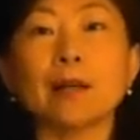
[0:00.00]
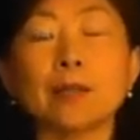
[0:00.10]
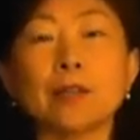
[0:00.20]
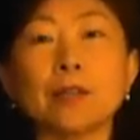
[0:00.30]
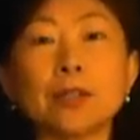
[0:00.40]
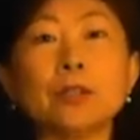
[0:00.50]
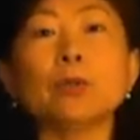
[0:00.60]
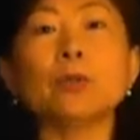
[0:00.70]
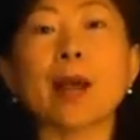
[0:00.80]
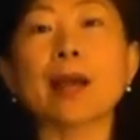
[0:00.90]
a
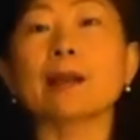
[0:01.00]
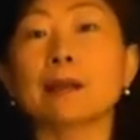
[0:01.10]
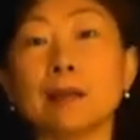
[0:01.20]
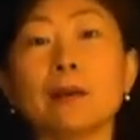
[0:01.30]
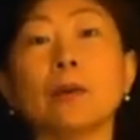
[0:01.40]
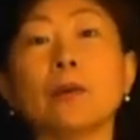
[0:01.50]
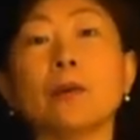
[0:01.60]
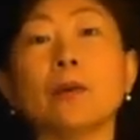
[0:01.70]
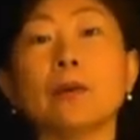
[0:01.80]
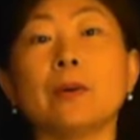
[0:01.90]
new record low
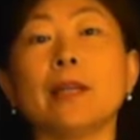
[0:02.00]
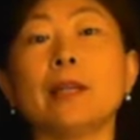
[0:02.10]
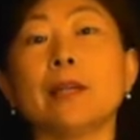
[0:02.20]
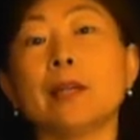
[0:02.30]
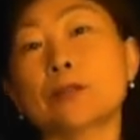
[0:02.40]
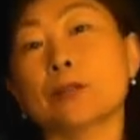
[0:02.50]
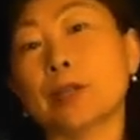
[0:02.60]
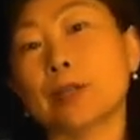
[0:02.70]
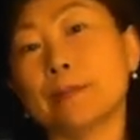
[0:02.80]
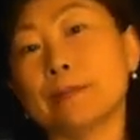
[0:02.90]
in the
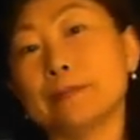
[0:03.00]
history.